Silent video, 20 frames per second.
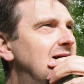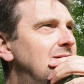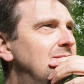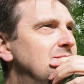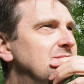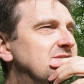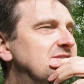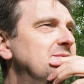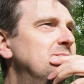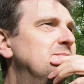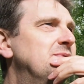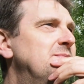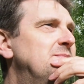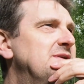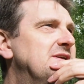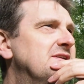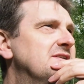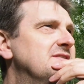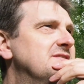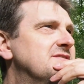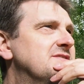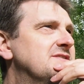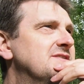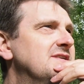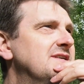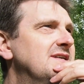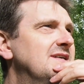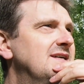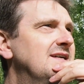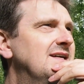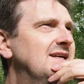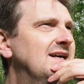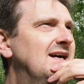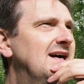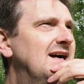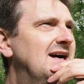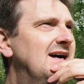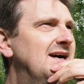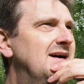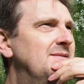simply because
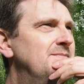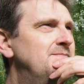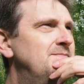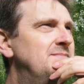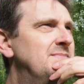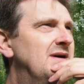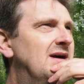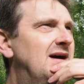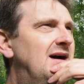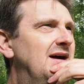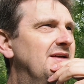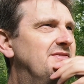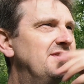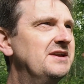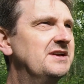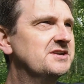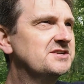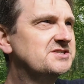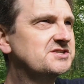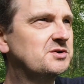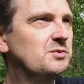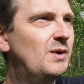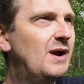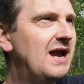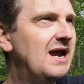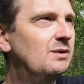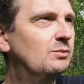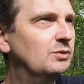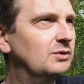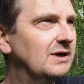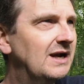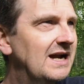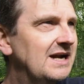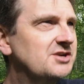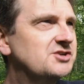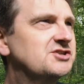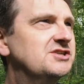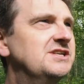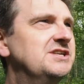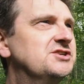I think a square will
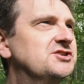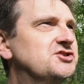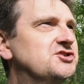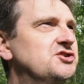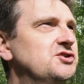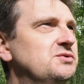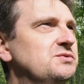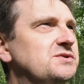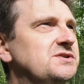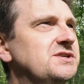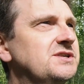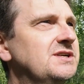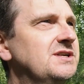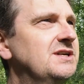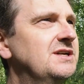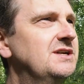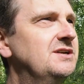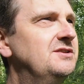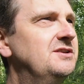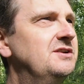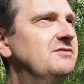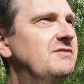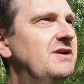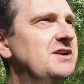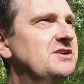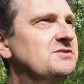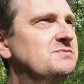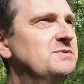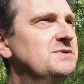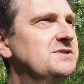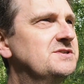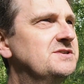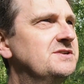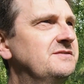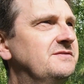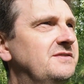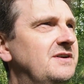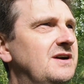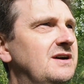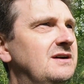actually suit the arrangement
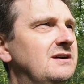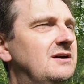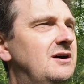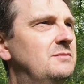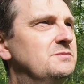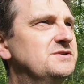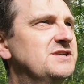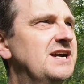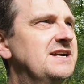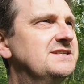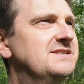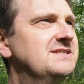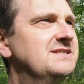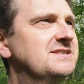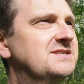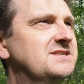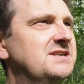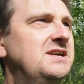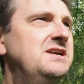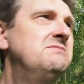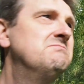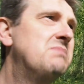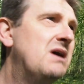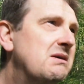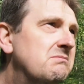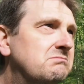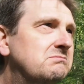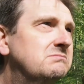of objects in the scene, but